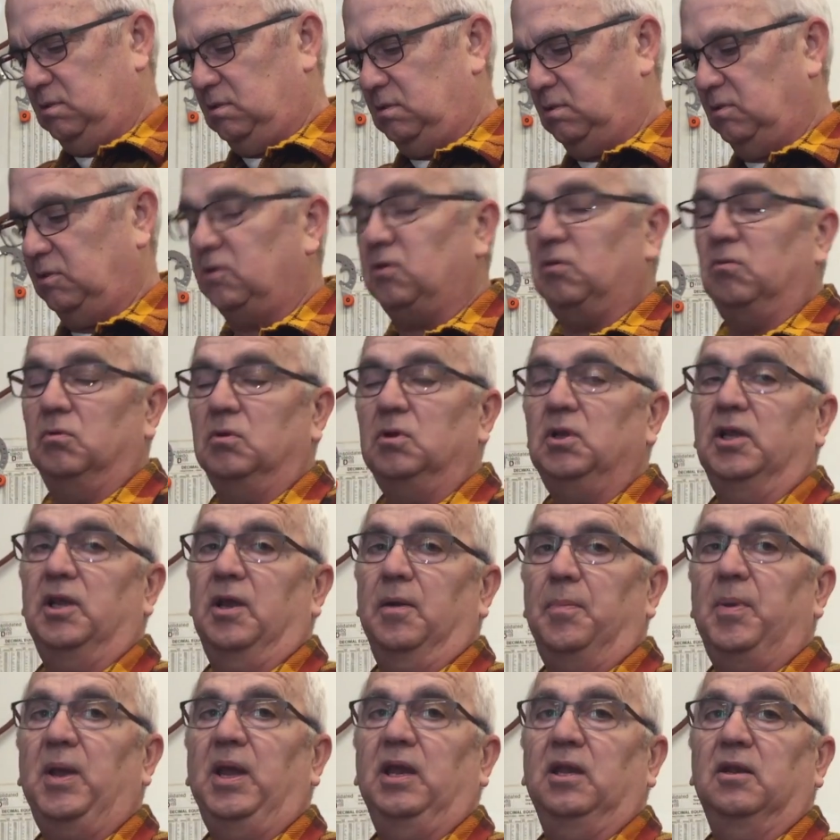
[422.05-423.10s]
well, they're really a
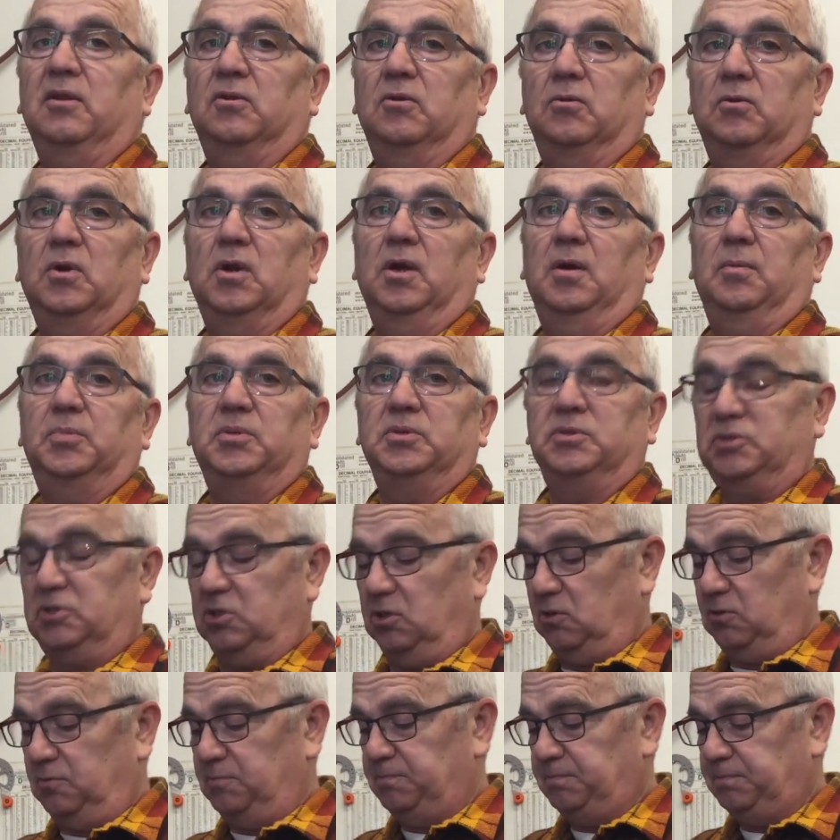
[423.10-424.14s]
pain in the rump.
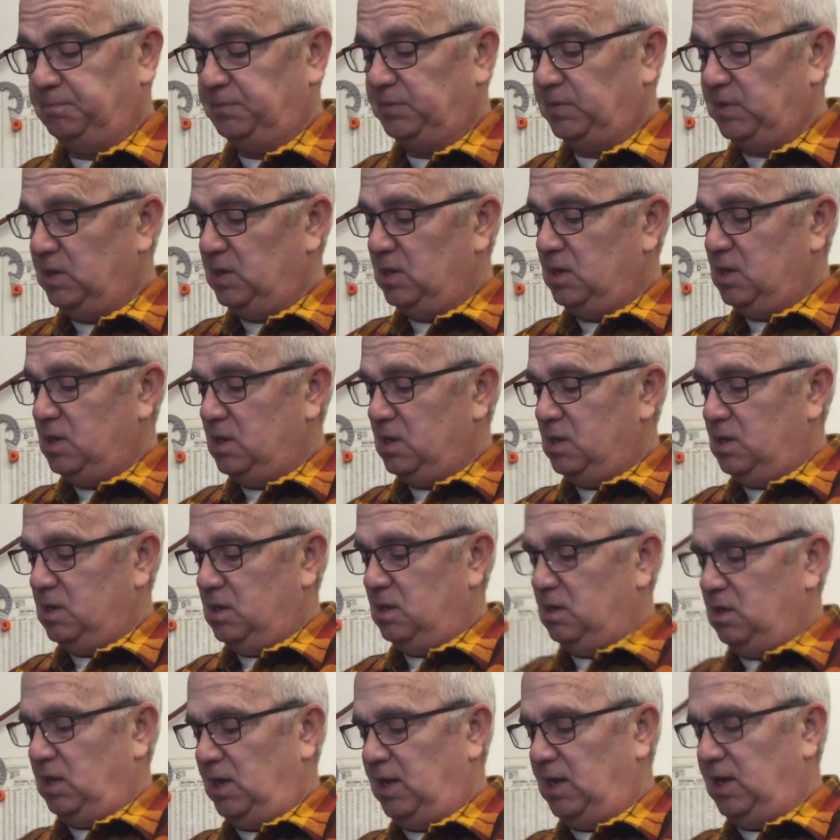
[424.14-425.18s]
So,
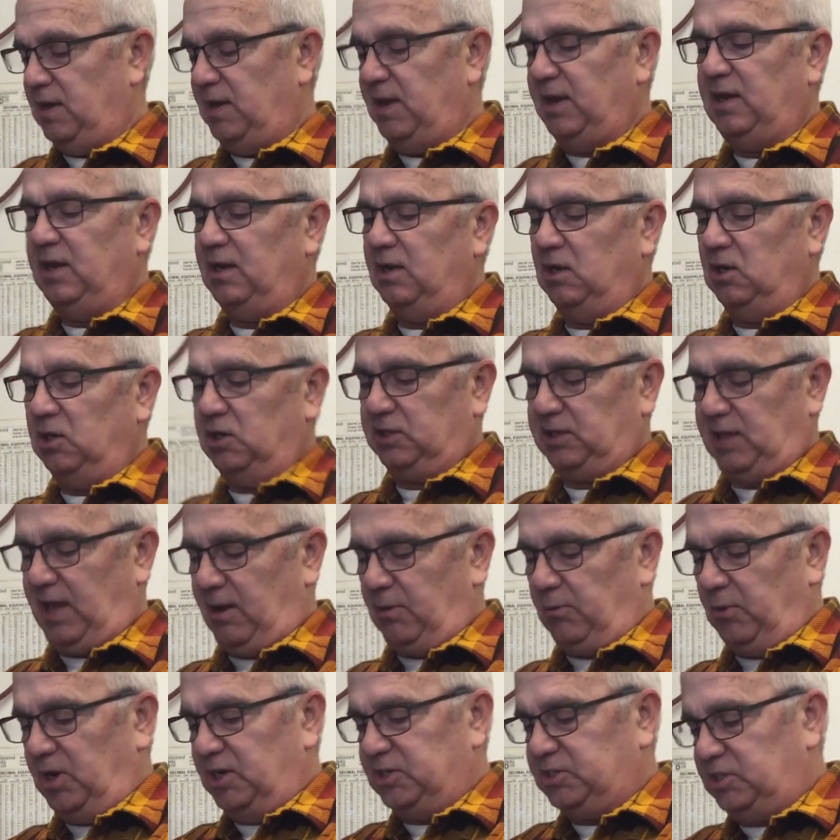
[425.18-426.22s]
and they didn't look that
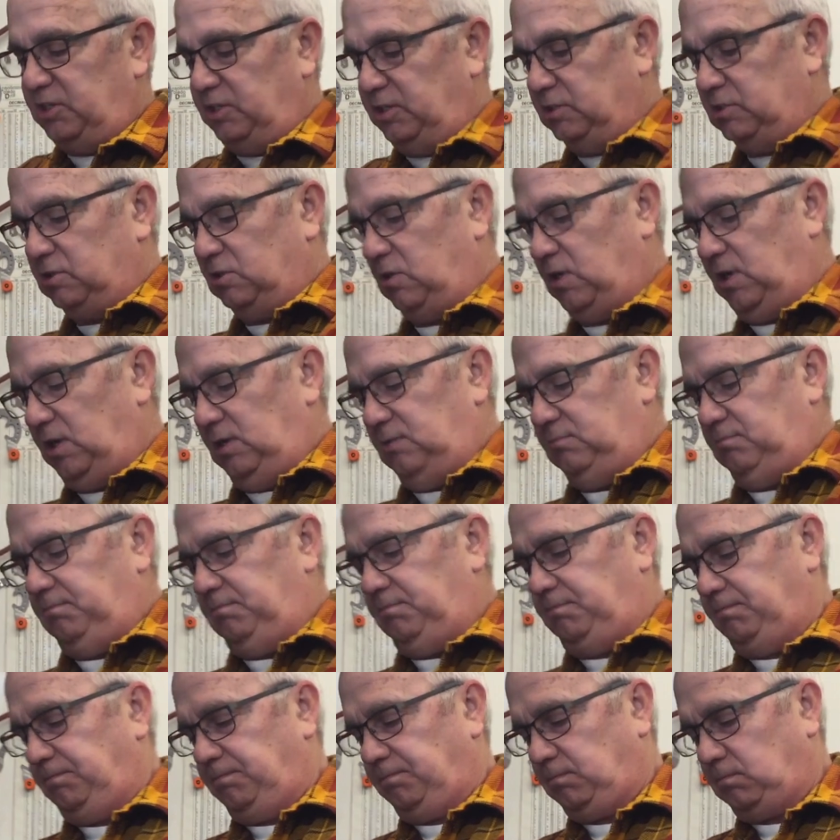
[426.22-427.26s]
rusty, so
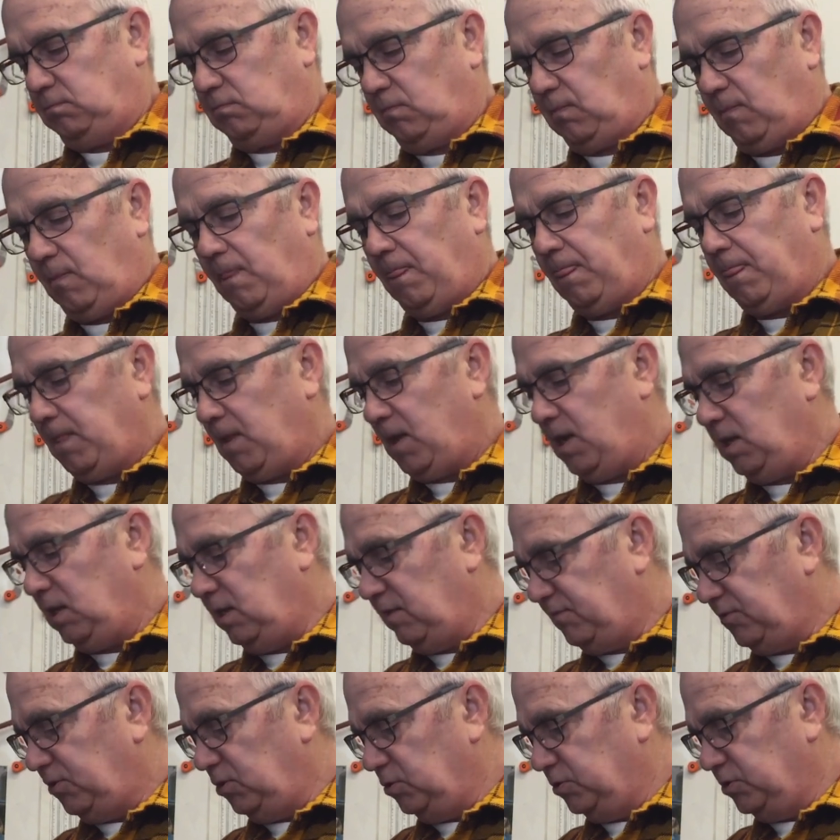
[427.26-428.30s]
I
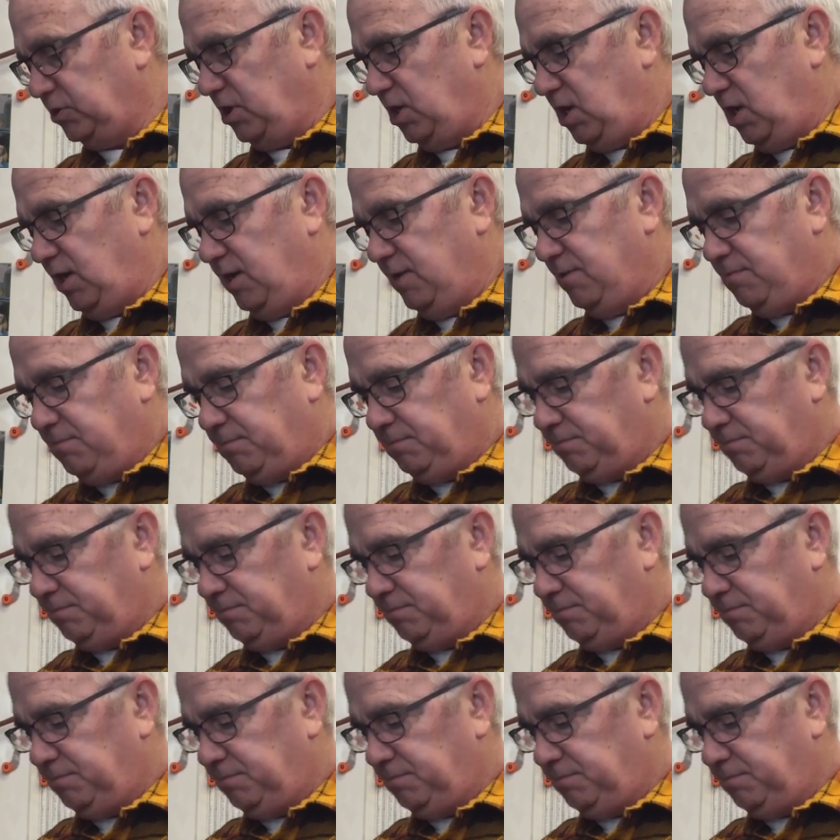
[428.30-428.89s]
left those on.